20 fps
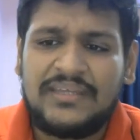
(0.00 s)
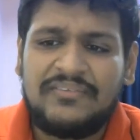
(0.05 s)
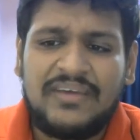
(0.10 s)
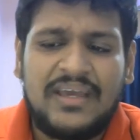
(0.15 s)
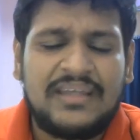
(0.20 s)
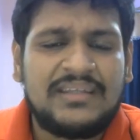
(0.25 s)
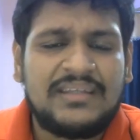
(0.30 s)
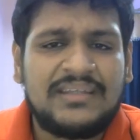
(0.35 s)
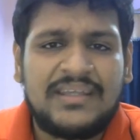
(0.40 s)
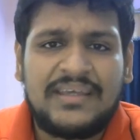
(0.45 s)

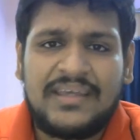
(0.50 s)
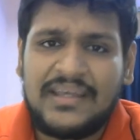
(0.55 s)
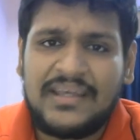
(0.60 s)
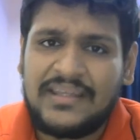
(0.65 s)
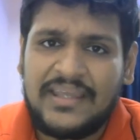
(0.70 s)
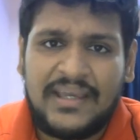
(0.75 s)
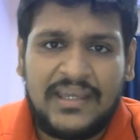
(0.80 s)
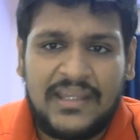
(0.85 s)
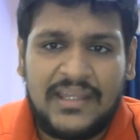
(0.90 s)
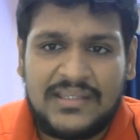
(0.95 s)
Anything
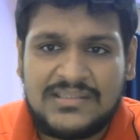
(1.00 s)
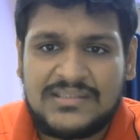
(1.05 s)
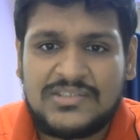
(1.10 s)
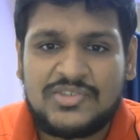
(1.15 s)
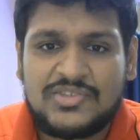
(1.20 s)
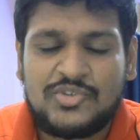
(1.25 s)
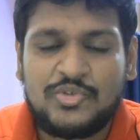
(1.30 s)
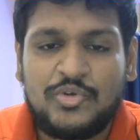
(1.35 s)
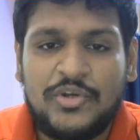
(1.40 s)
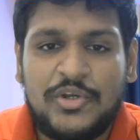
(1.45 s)
they can ask,
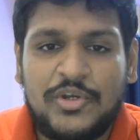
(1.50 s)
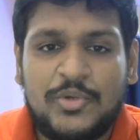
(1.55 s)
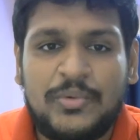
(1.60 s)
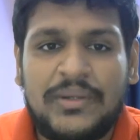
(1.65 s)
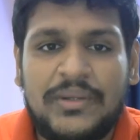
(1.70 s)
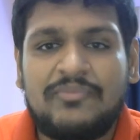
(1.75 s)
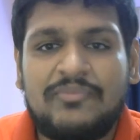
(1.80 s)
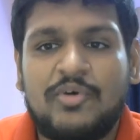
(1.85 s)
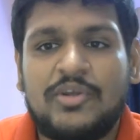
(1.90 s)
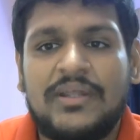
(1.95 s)
so no need to
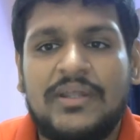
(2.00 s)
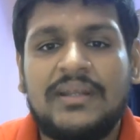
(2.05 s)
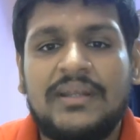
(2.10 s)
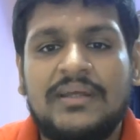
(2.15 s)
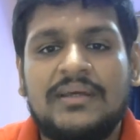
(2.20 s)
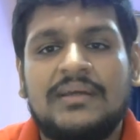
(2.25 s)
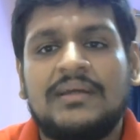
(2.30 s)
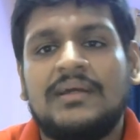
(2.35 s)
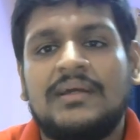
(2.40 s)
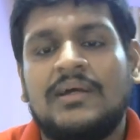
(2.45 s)
worry for that,
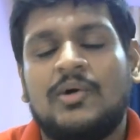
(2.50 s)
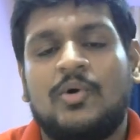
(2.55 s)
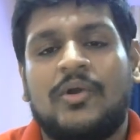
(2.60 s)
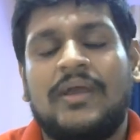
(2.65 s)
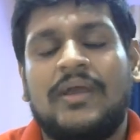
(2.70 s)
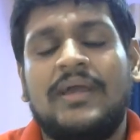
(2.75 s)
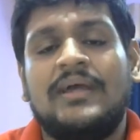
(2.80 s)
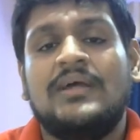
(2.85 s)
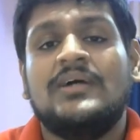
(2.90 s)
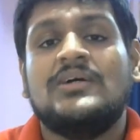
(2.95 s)

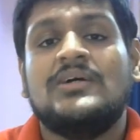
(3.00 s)
okay.